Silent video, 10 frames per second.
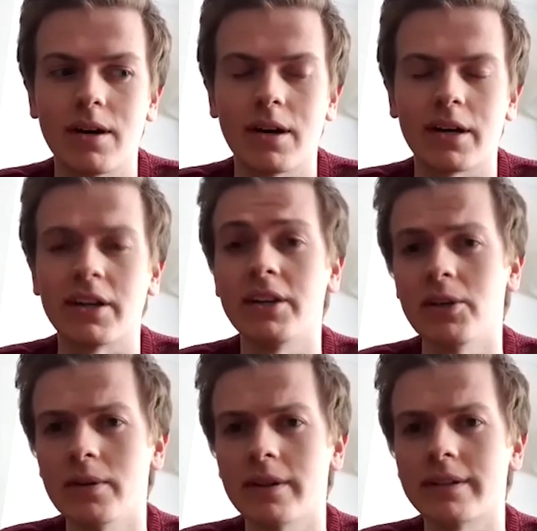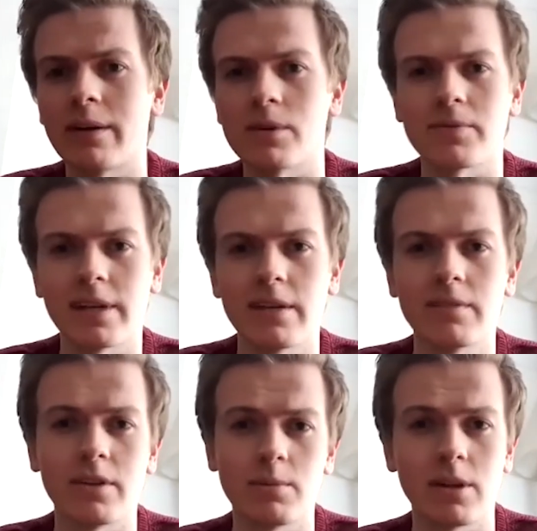I kind of knew that that wasn't really a
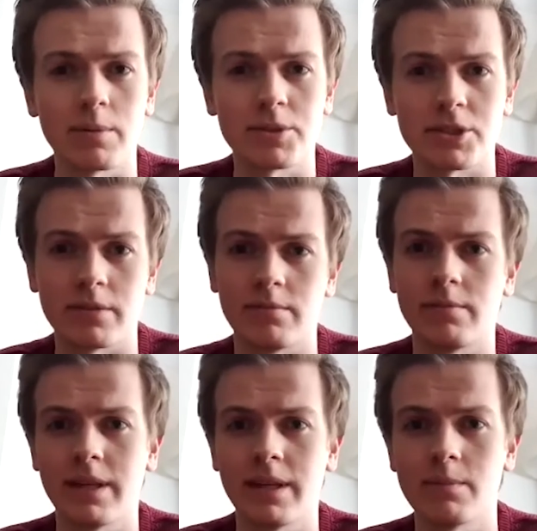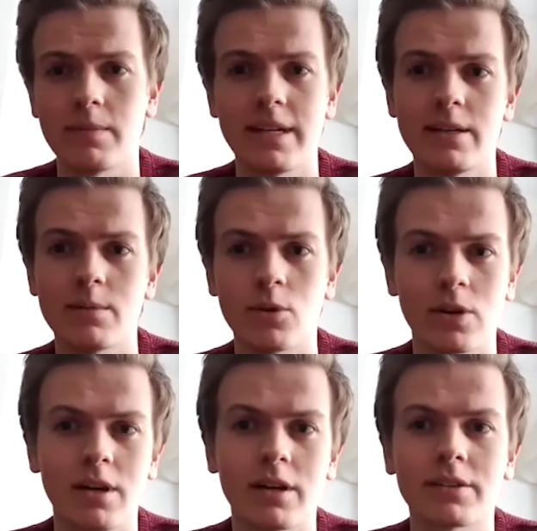viable option in the medium or
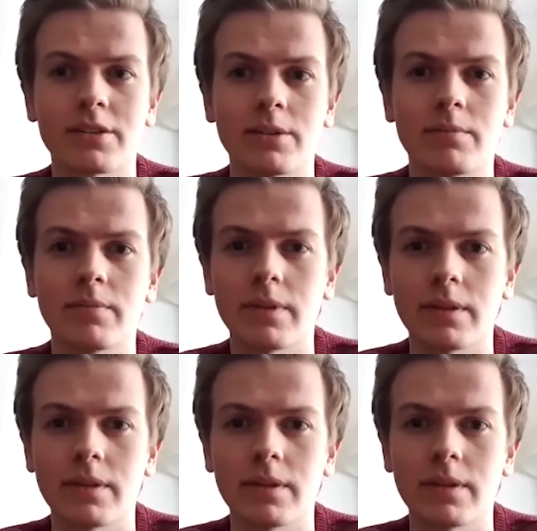long term.